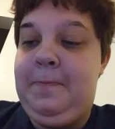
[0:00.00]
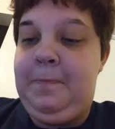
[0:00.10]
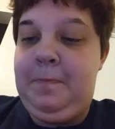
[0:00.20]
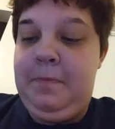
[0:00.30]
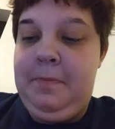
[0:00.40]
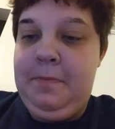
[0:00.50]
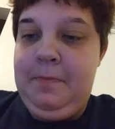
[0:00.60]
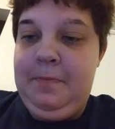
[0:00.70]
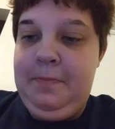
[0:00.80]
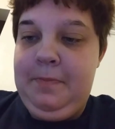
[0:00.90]

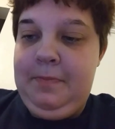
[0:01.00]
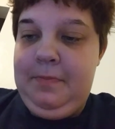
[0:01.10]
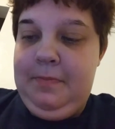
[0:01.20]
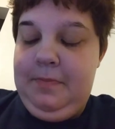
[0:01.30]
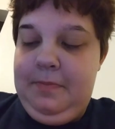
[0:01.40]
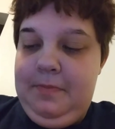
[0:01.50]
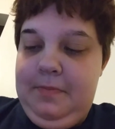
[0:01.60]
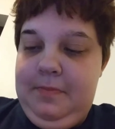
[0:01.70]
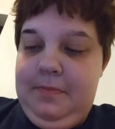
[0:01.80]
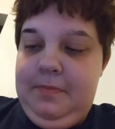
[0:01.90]

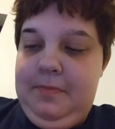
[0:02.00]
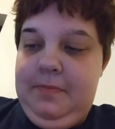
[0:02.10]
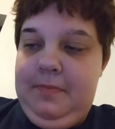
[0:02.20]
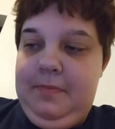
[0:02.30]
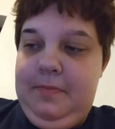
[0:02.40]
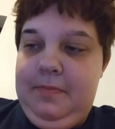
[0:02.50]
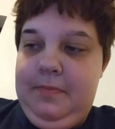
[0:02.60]
No one is speaking in this clip.